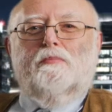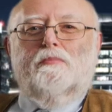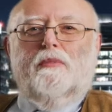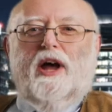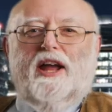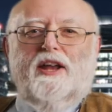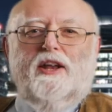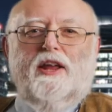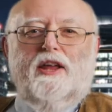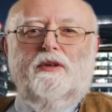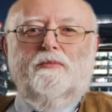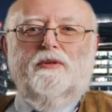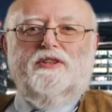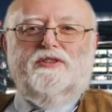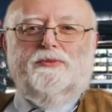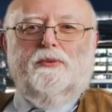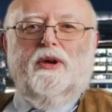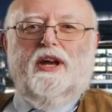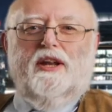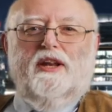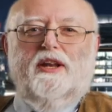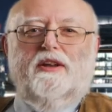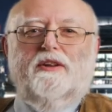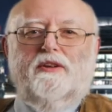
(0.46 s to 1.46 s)
My name is
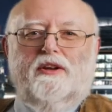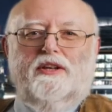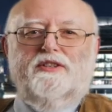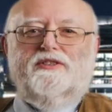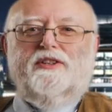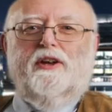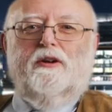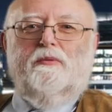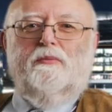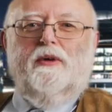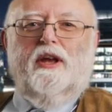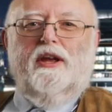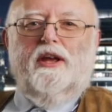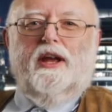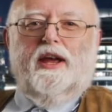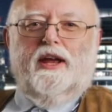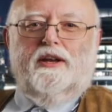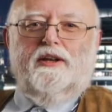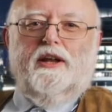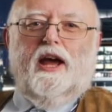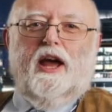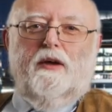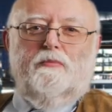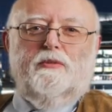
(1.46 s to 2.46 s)
Werner Grieshammer
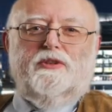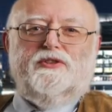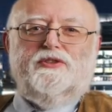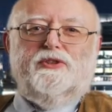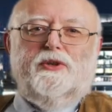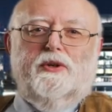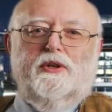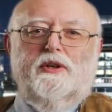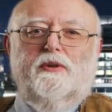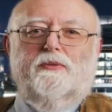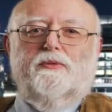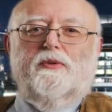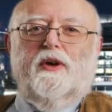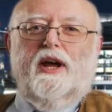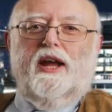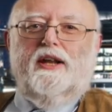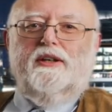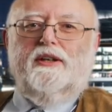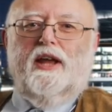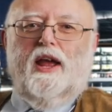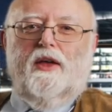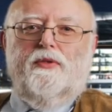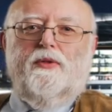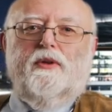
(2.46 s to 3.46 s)
and I'm a
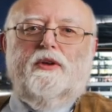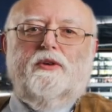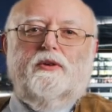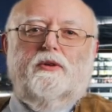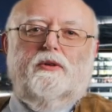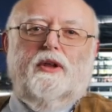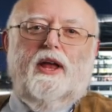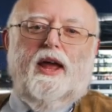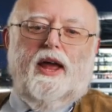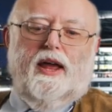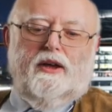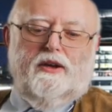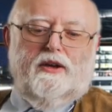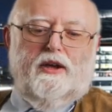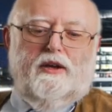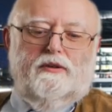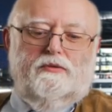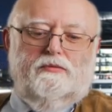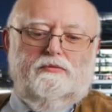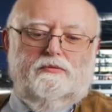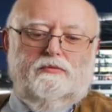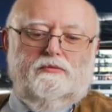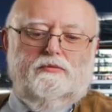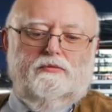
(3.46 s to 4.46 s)
certified ethical hacker.